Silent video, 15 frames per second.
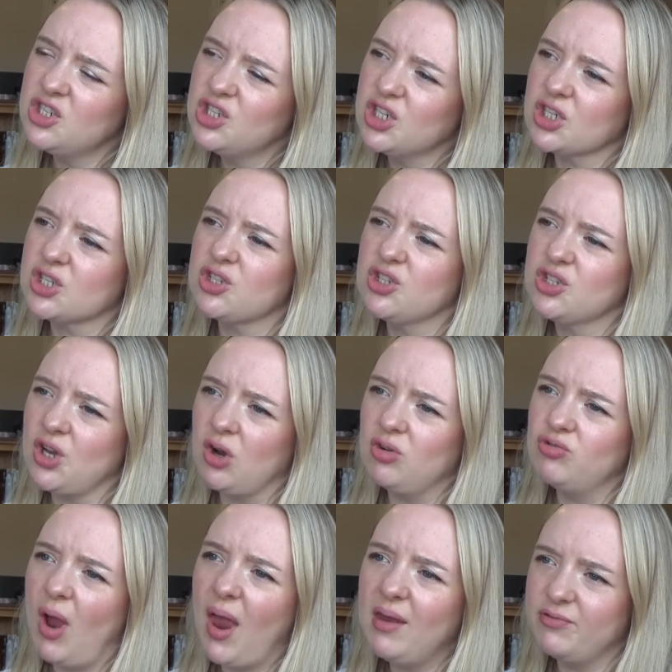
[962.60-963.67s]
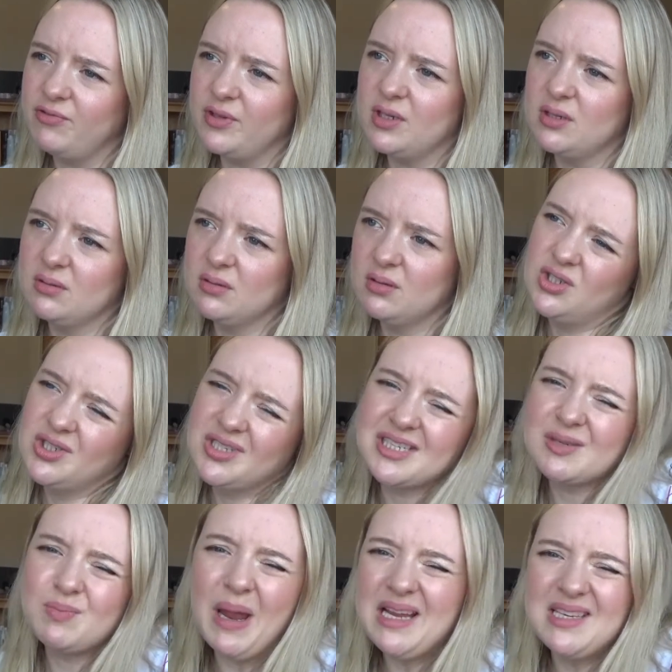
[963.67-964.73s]
just so relevant
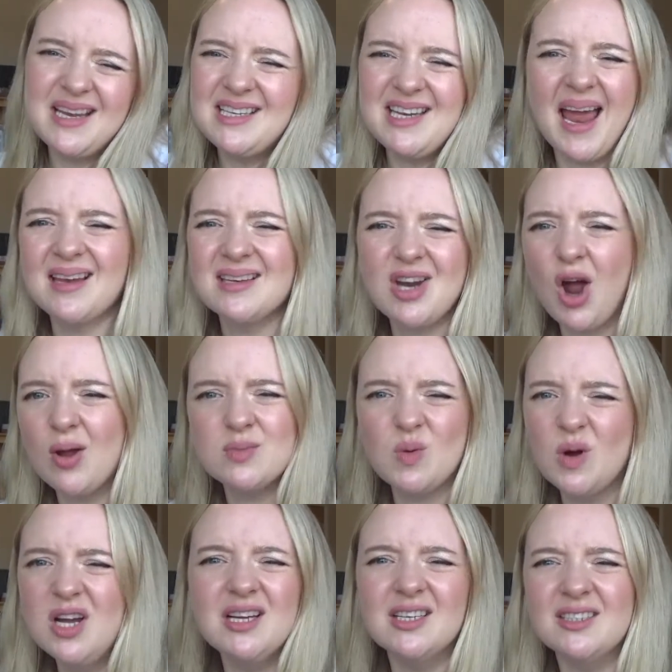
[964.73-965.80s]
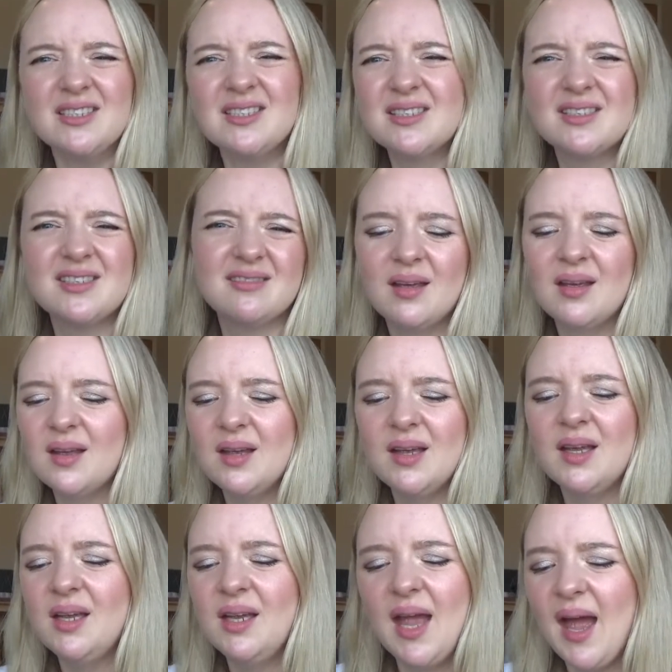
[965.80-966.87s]
just makes it 10 times worse.
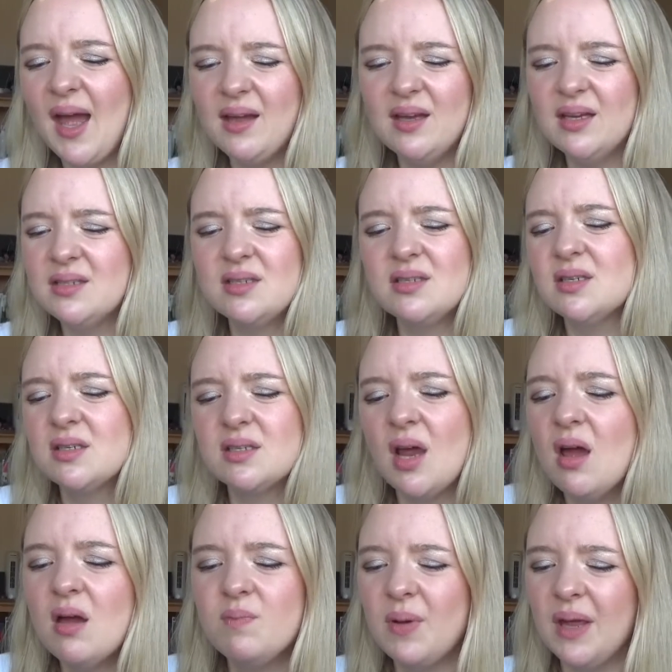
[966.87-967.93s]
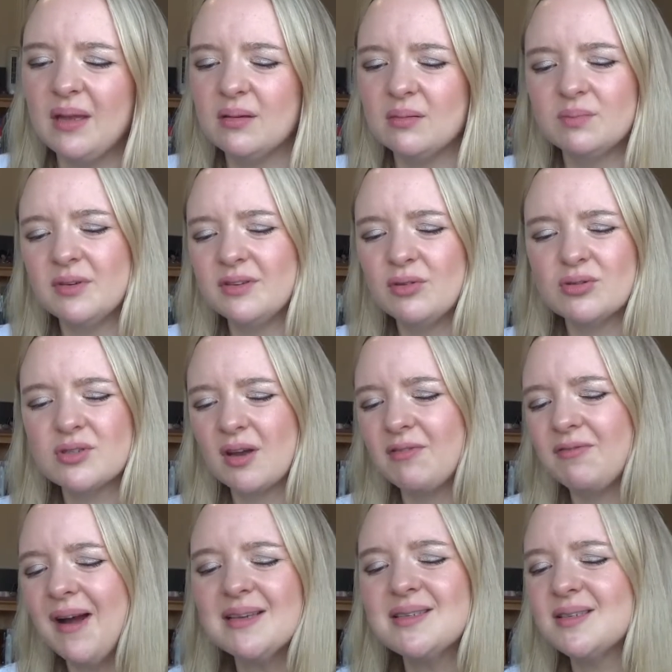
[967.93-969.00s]
Yeah, it's disturbing but also
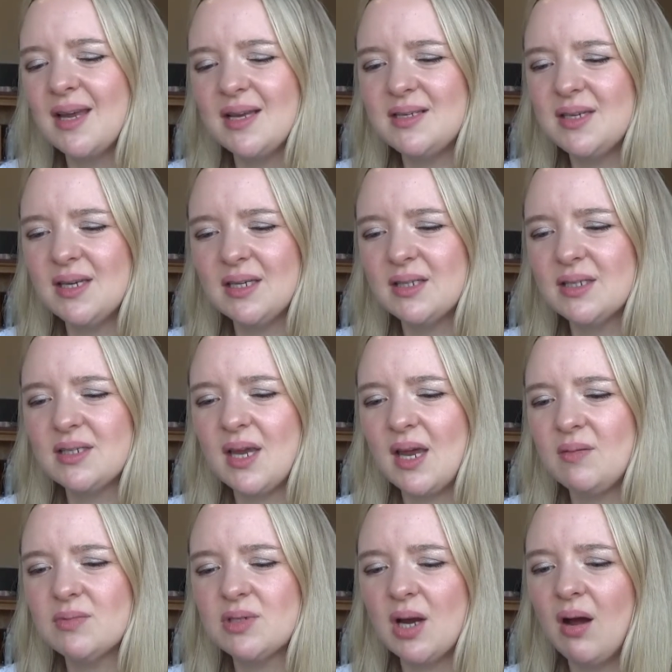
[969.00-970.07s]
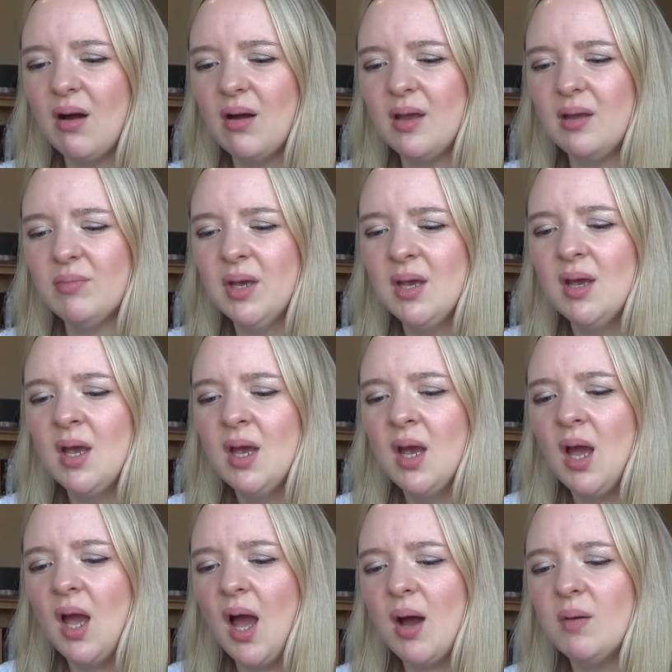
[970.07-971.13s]
fascinating at the same time.
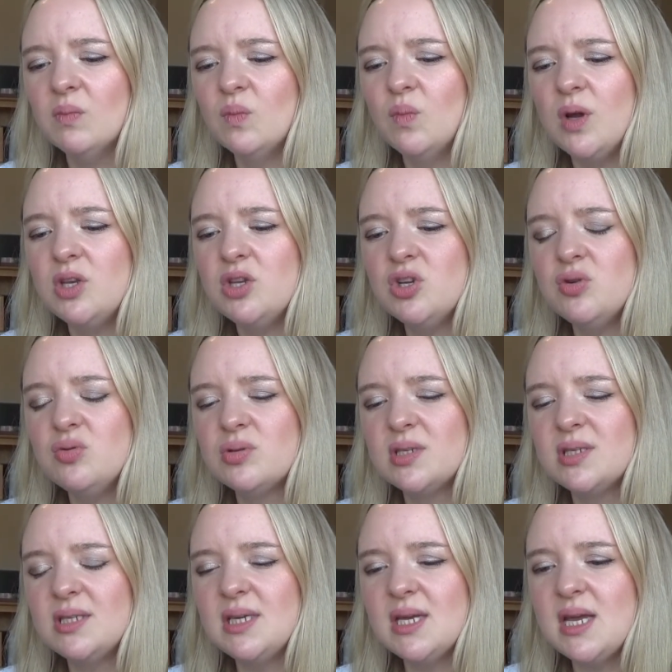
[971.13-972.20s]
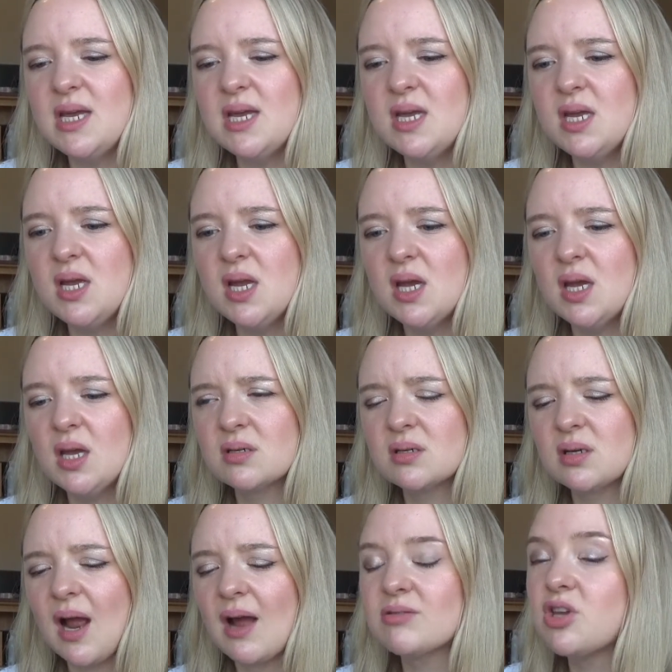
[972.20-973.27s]
Um, when you see
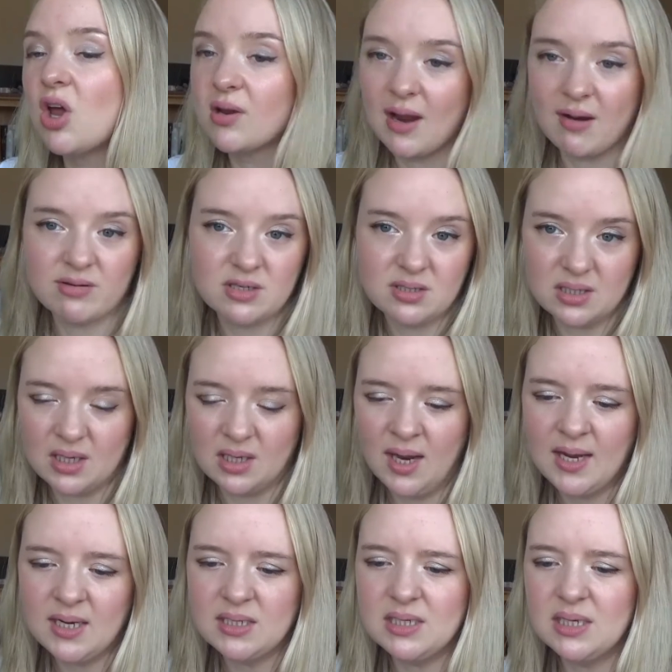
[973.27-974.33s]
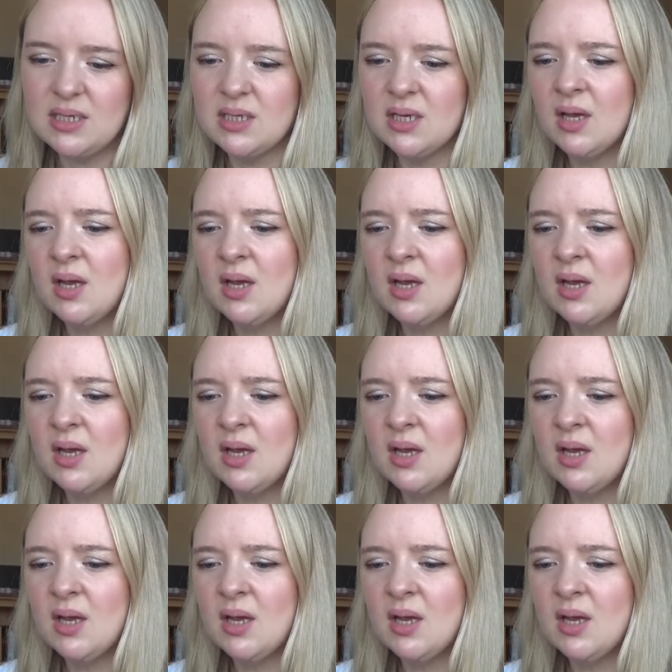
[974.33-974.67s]
how certain characters are connected,